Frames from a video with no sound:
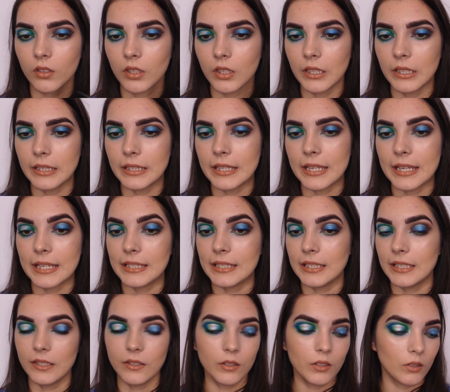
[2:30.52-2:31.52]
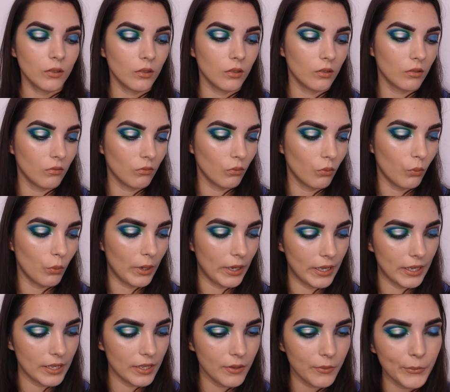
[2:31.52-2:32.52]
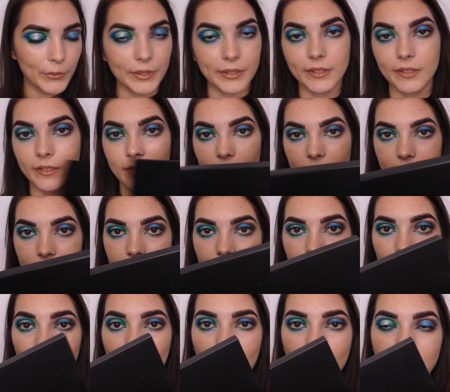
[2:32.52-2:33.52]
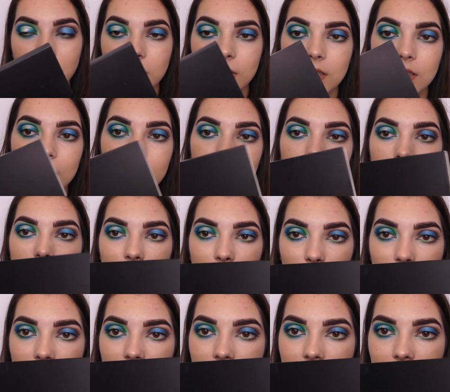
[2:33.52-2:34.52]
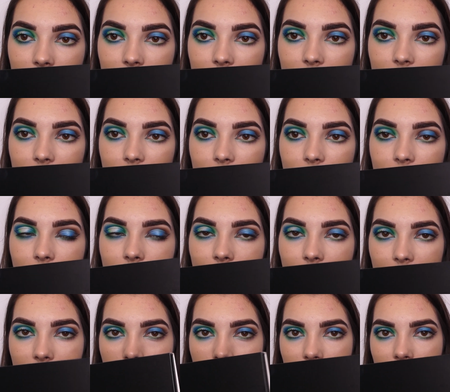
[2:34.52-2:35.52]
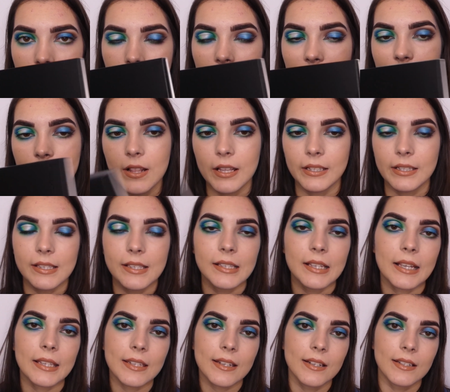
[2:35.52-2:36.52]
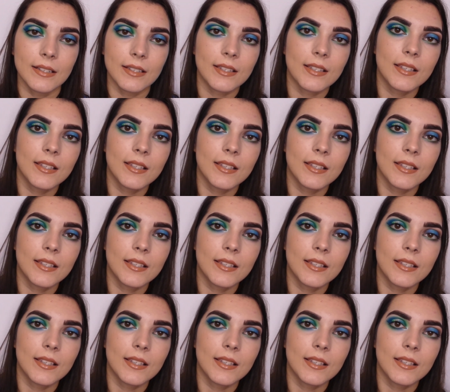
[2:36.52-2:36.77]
in any way when there is a box, but with this sleeve I feel like it's not as